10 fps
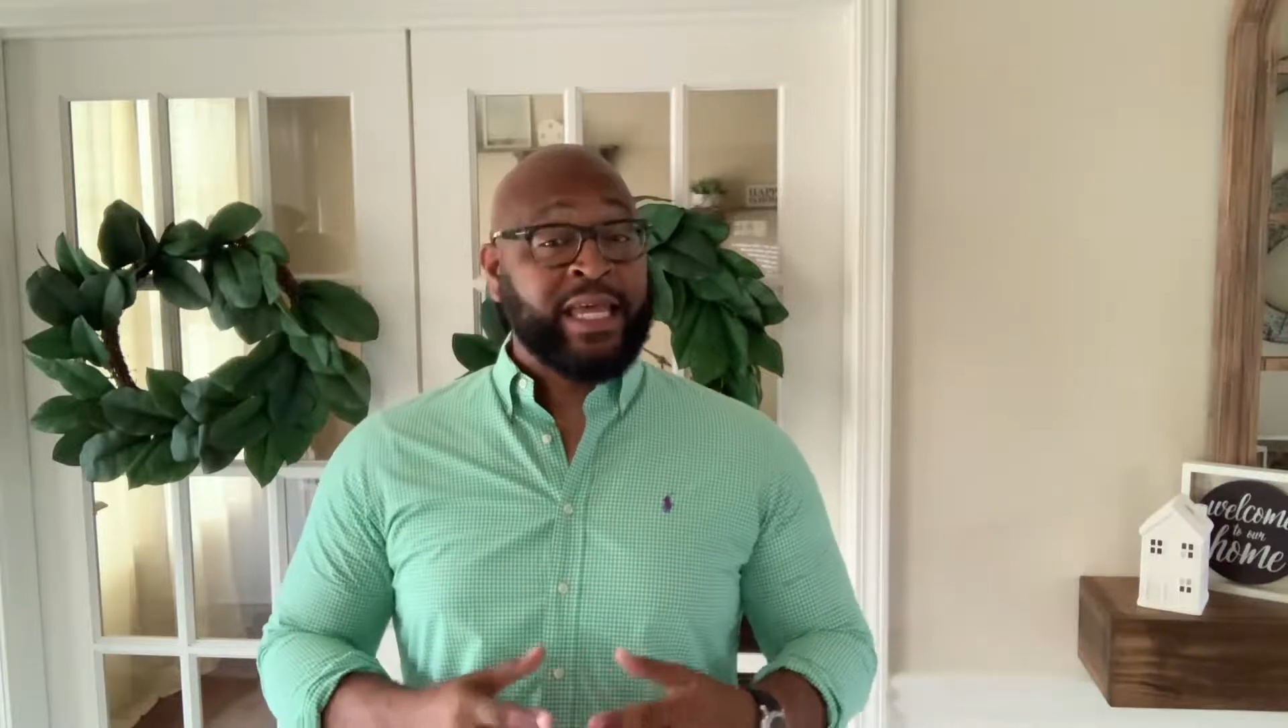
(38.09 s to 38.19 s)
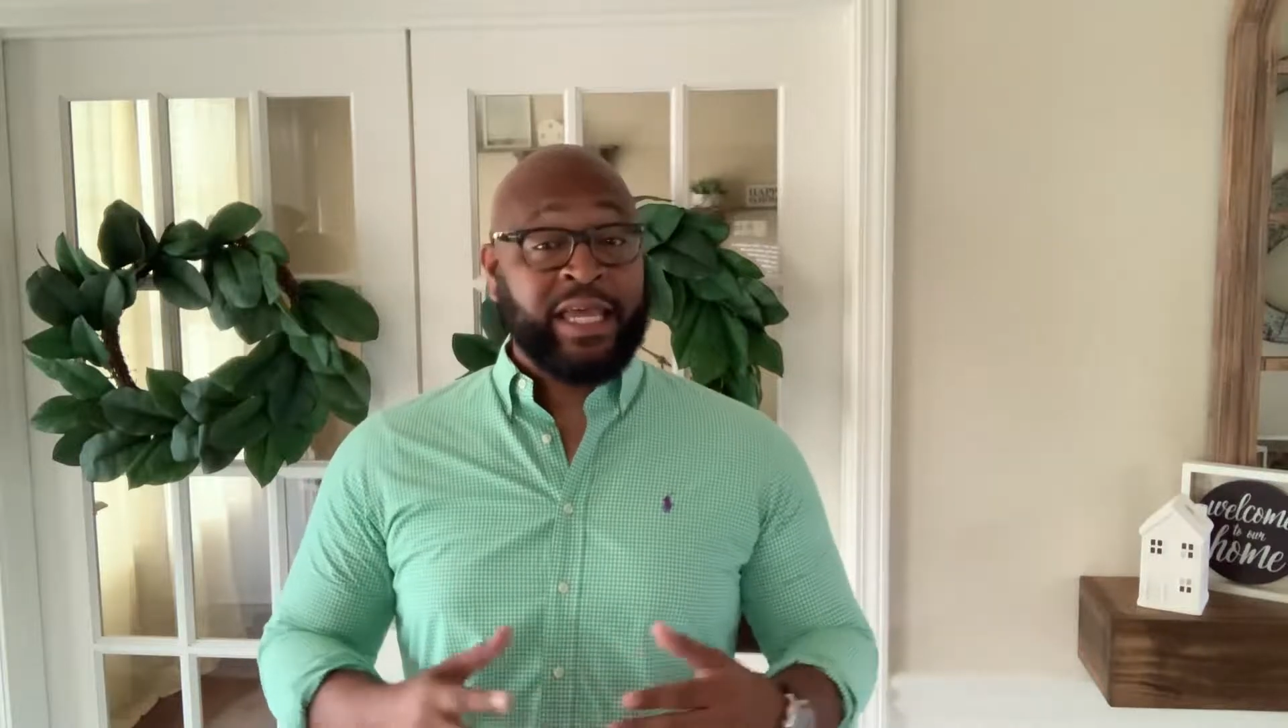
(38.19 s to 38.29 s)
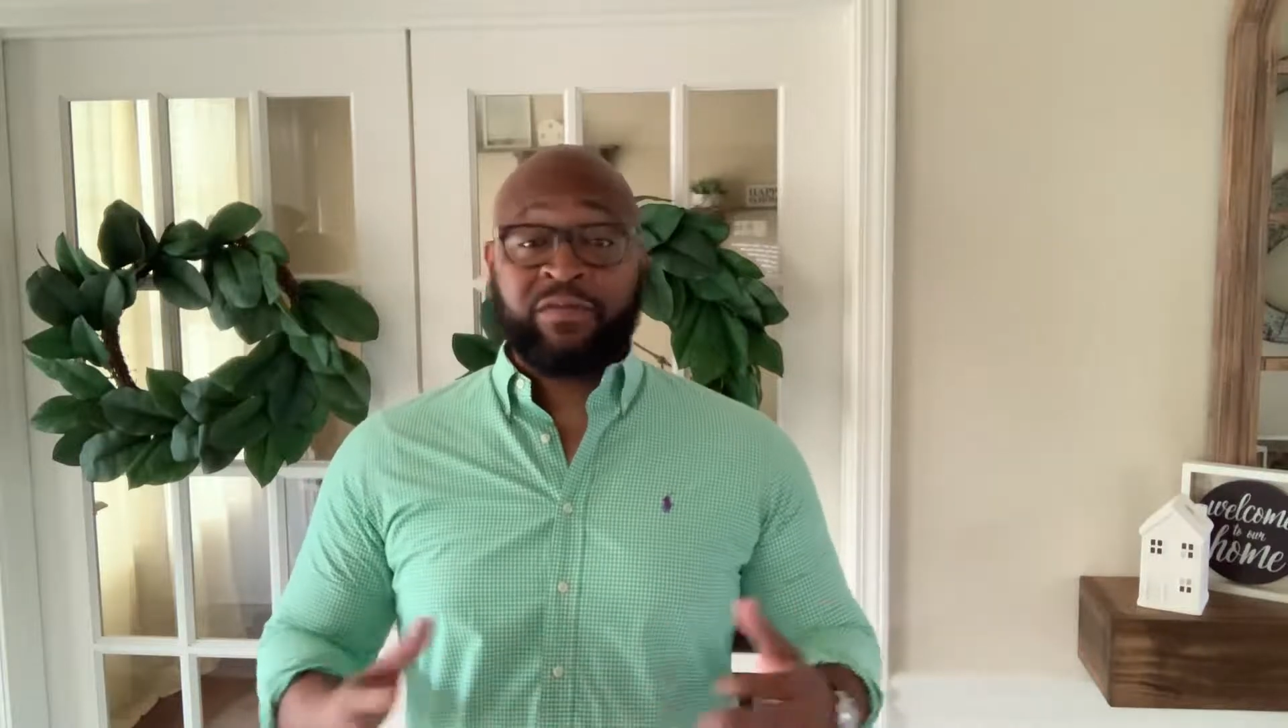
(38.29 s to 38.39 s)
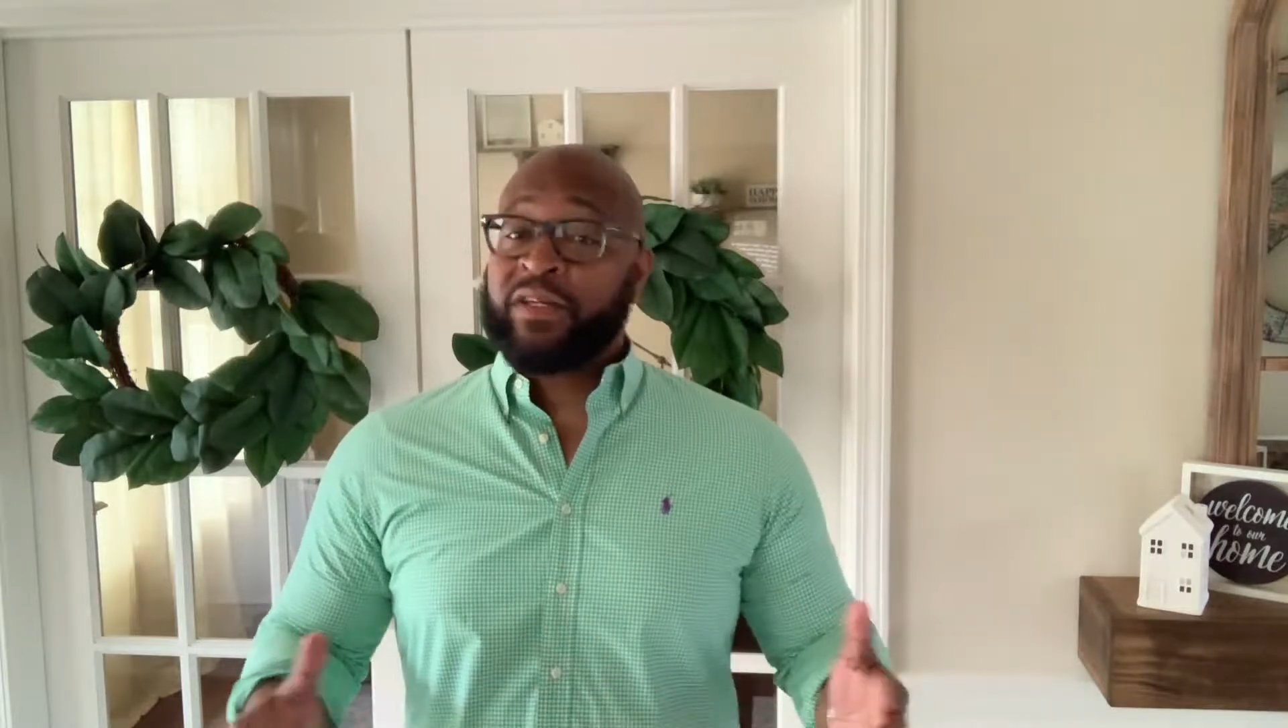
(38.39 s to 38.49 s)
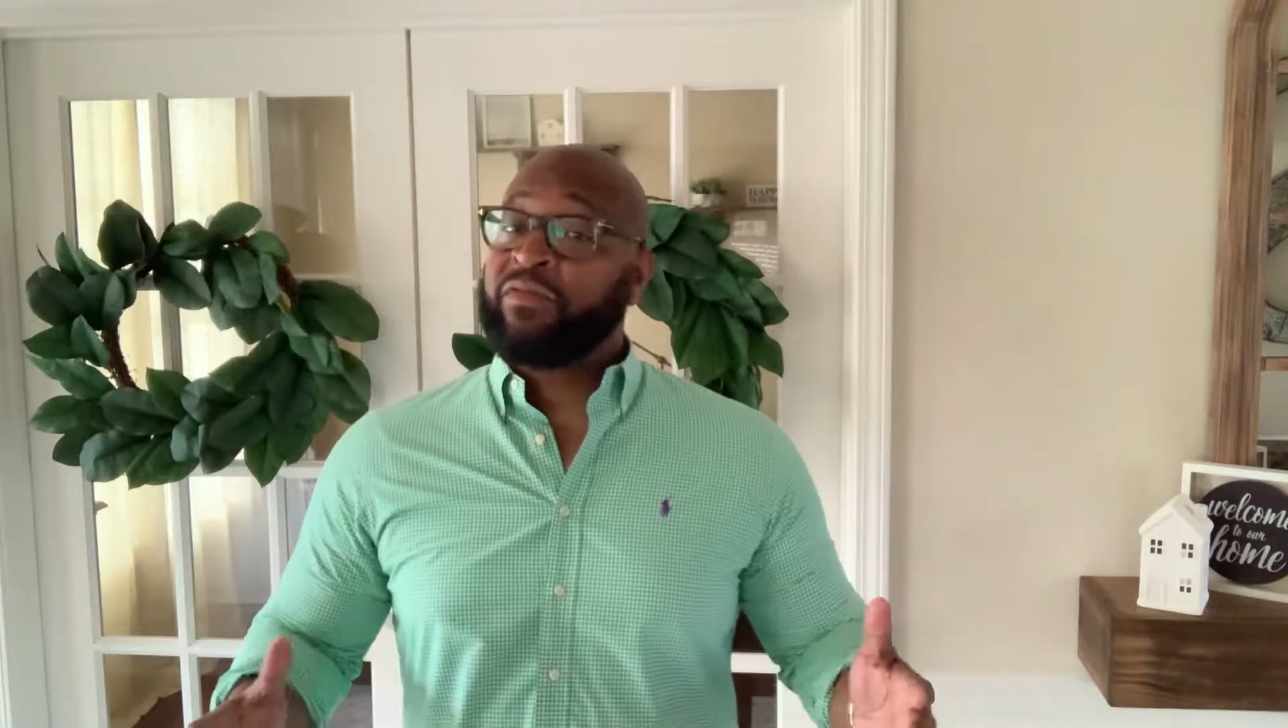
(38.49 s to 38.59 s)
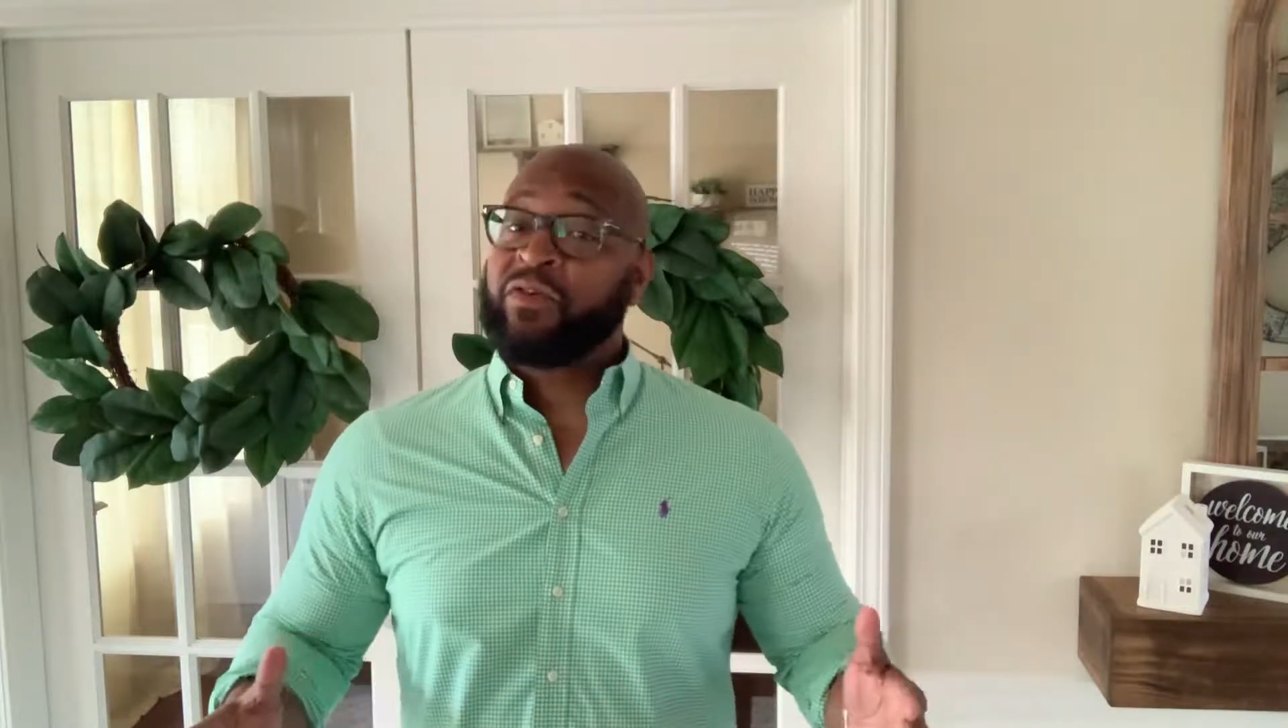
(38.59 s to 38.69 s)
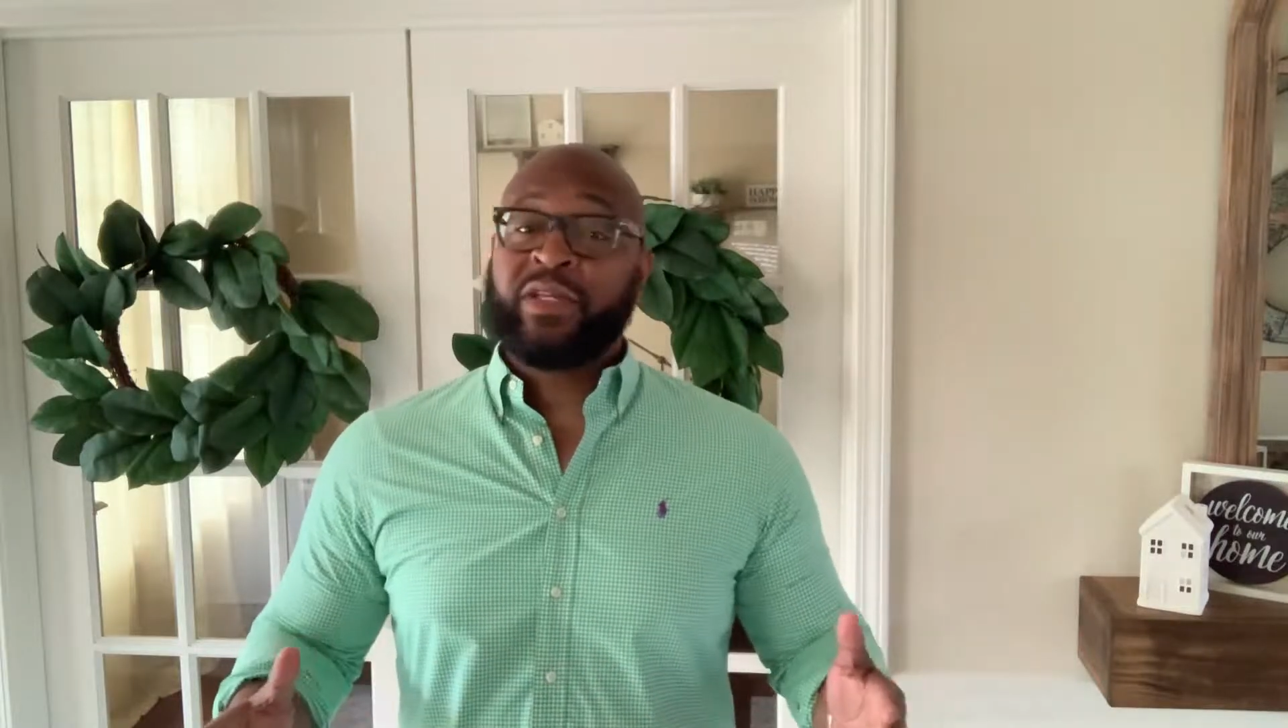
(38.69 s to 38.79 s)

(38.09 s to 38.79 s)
even if you